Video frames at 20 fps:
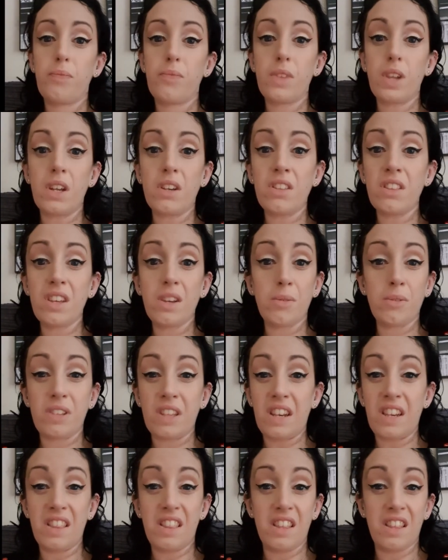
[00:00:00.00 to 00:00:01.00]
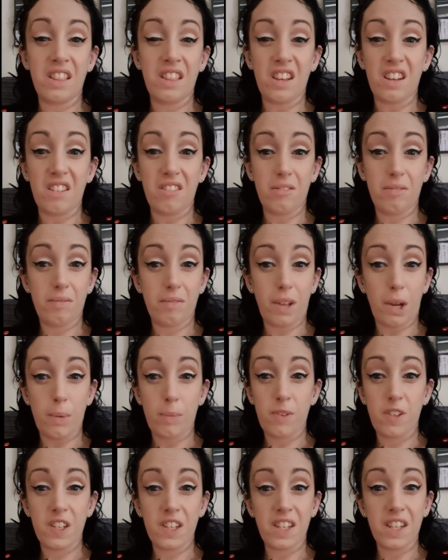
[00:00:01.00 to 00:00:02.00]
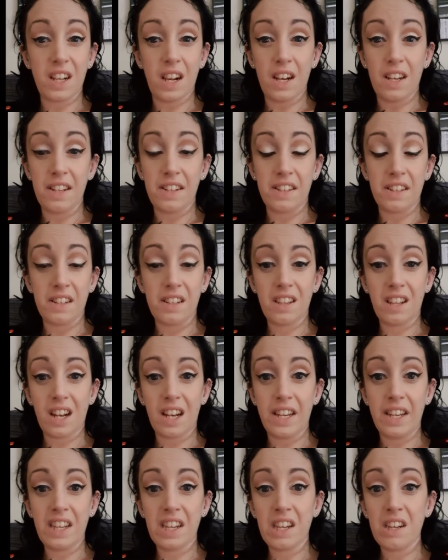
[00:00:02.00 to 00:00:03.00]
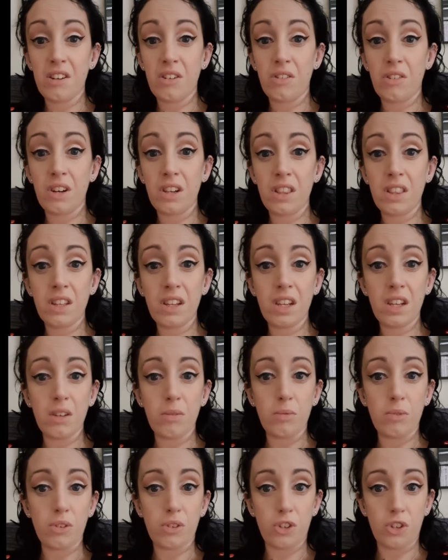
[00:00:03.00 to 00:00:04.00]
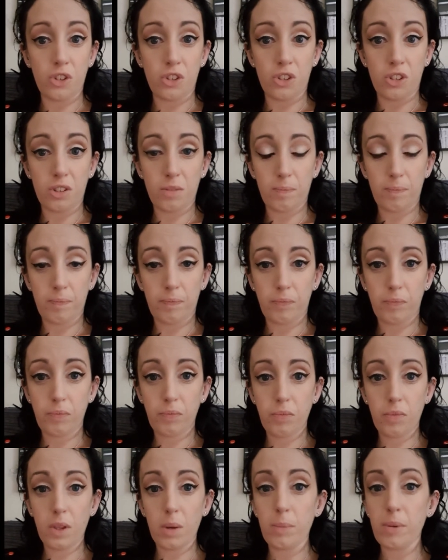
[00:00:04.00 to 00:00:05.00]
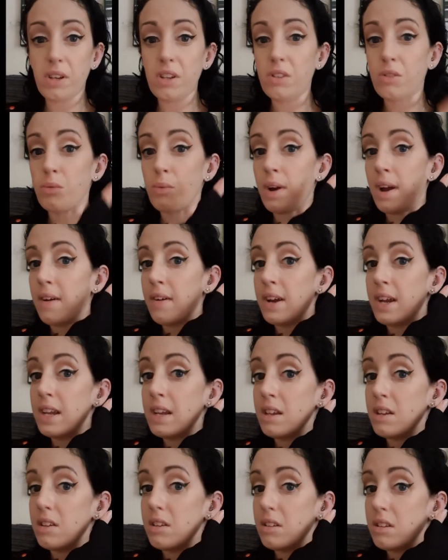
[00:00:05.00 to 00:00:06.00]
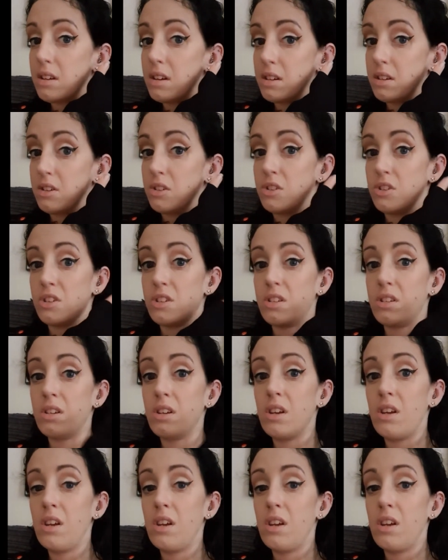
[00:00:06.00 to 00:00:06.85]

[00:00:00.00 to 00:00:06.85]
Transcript: I don't think it was anything that I particularly did cleaning it or anything. It was just because of where it is, I could just